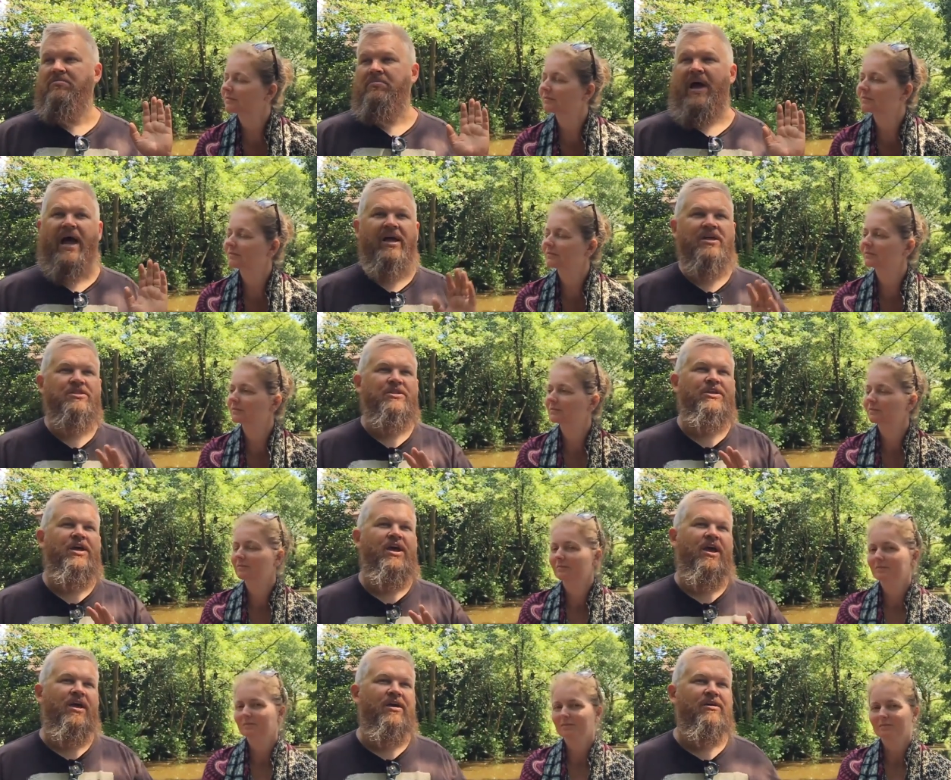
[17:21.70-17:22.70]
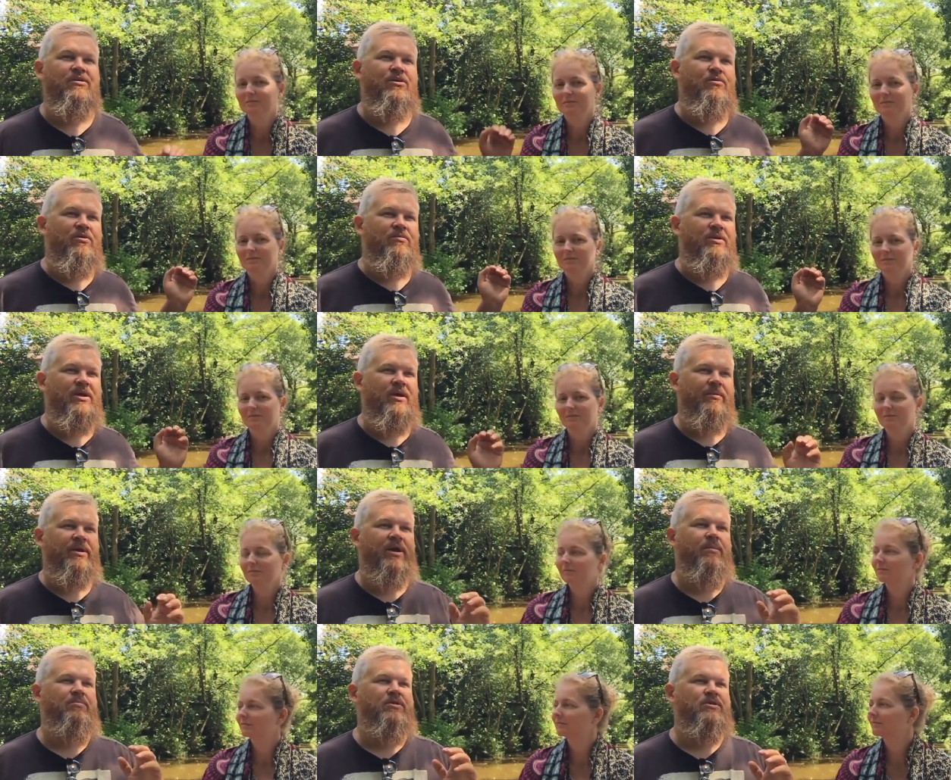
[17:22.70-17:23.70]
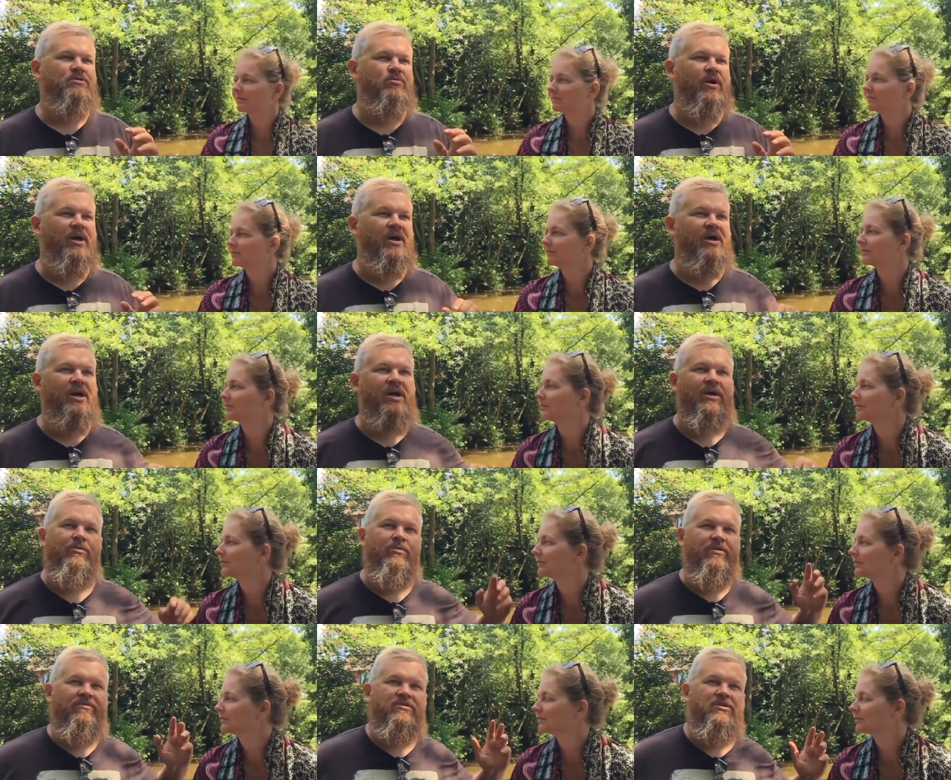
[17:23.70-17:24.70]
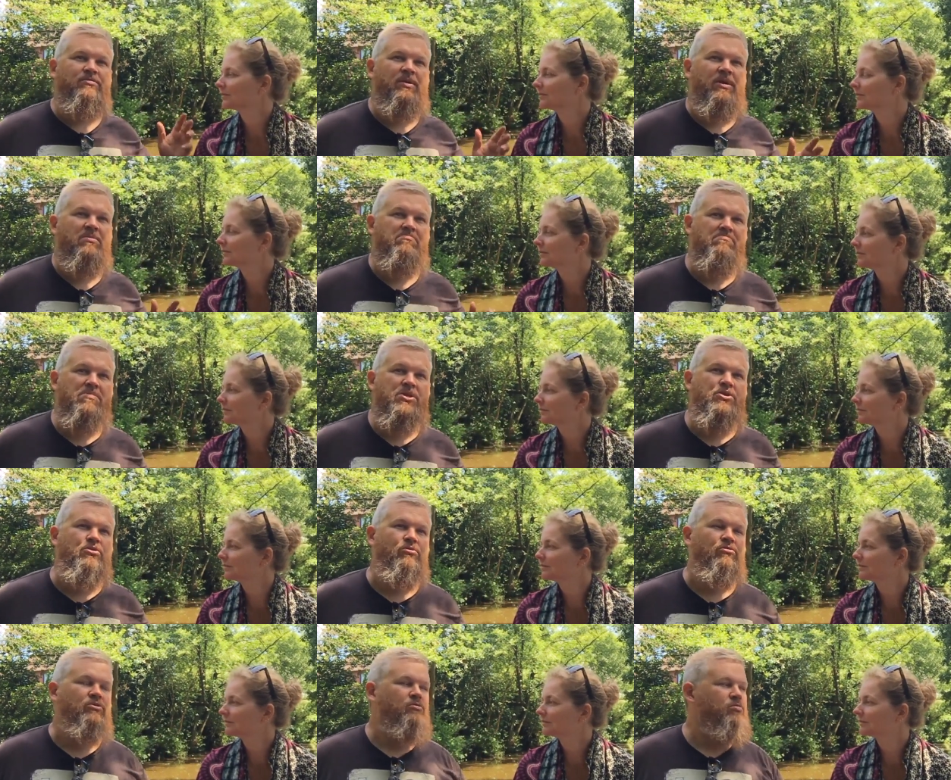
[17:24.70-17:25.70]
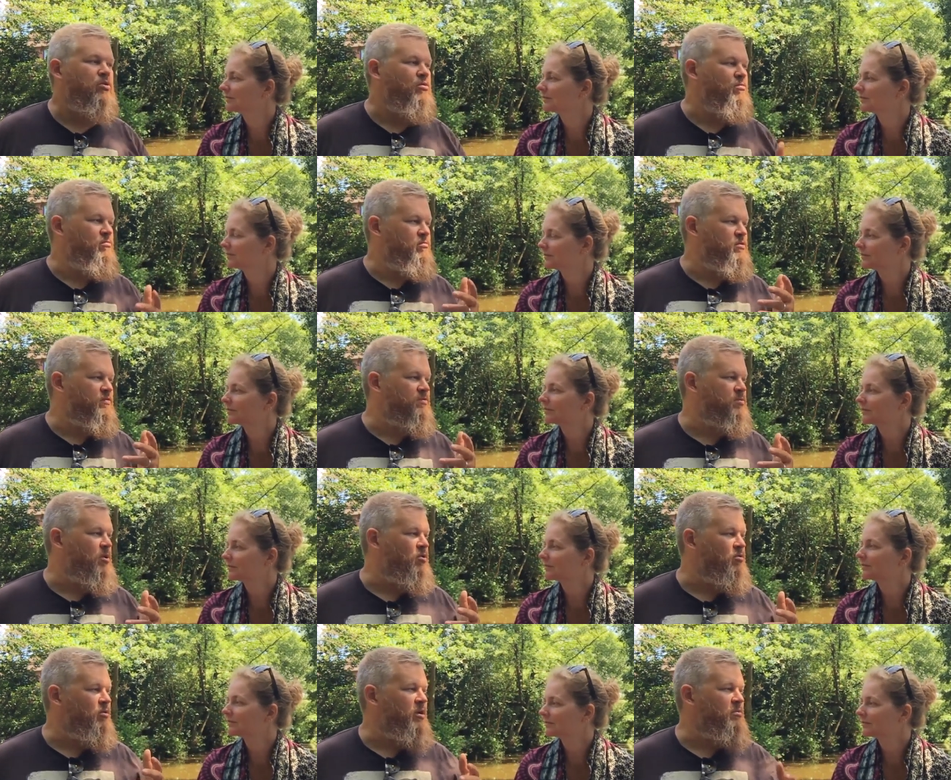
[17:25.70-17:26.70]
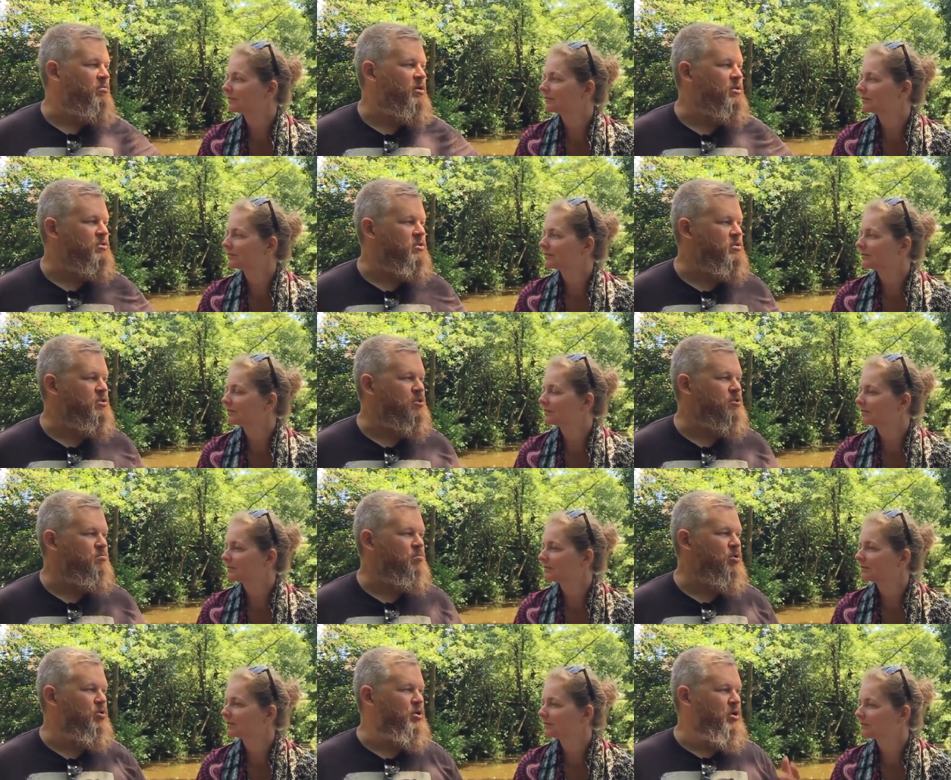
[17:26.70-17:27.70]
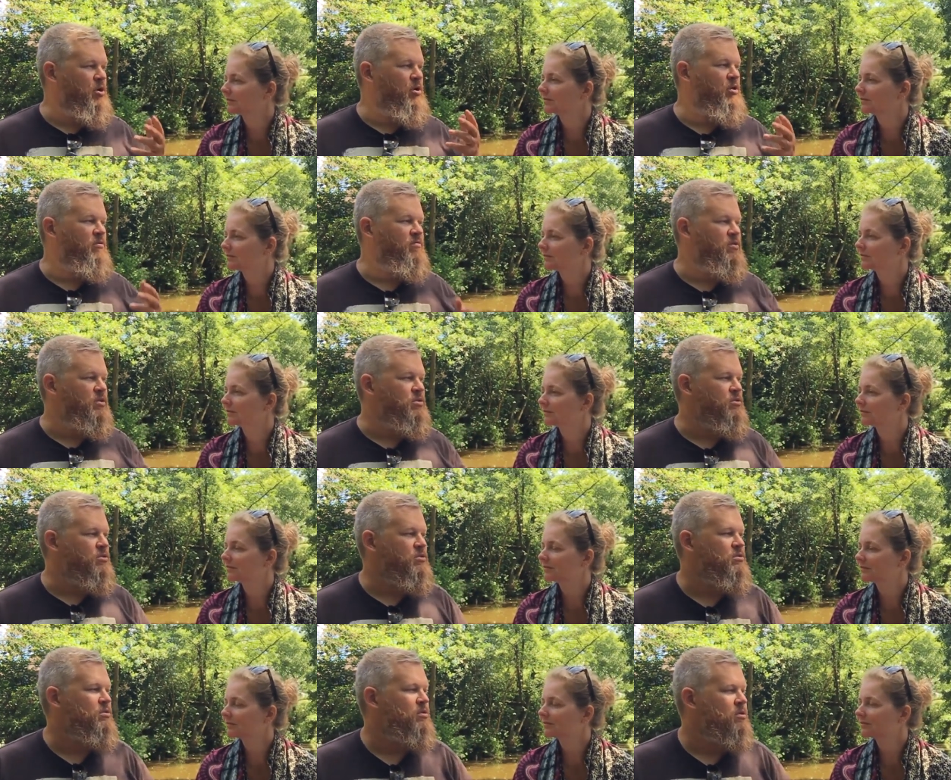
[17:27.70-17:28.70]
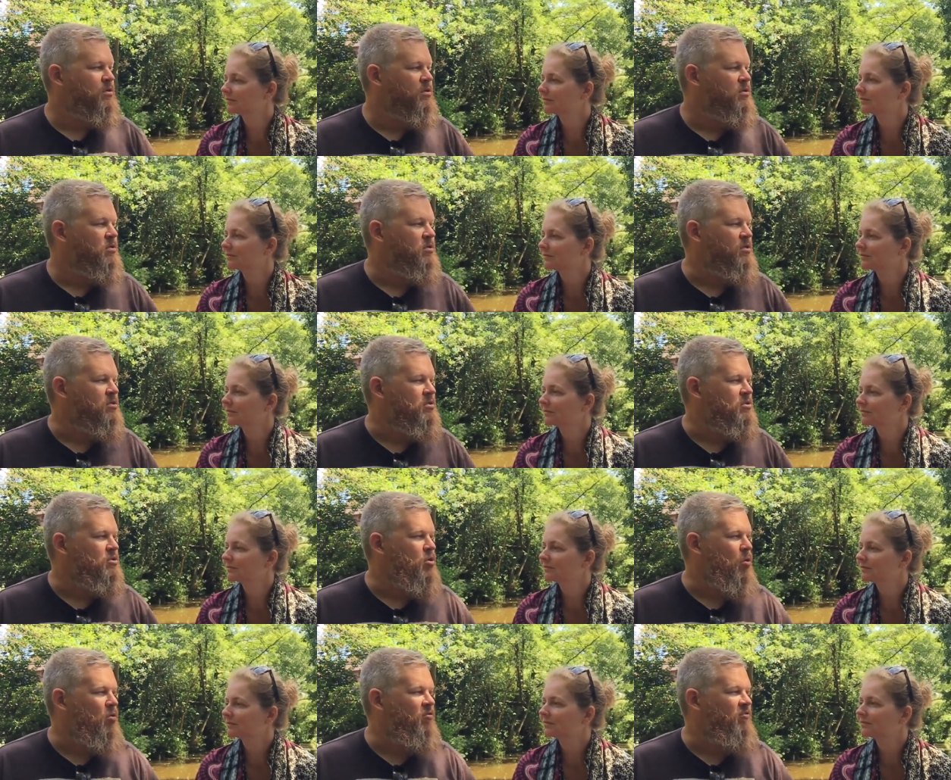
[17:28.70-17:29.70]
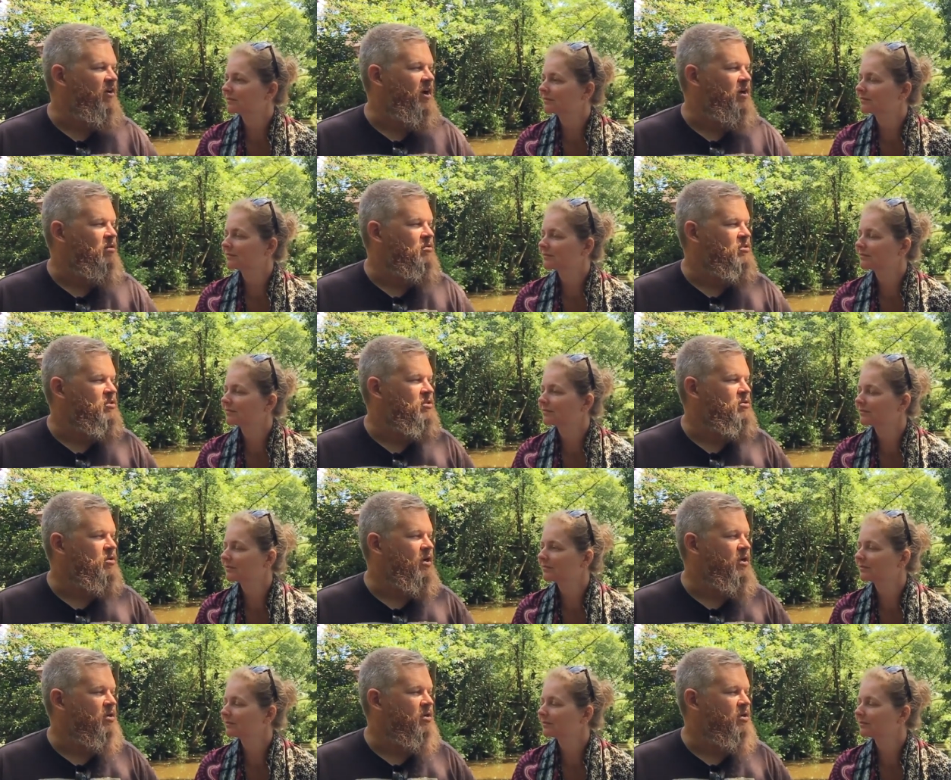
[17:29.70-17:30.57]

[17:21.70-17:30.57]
Speaker 1: Back in the day, you would have been coming up this way and it would have just been huge plumes of smoke, right? Because it's just burning all of these coal fires to try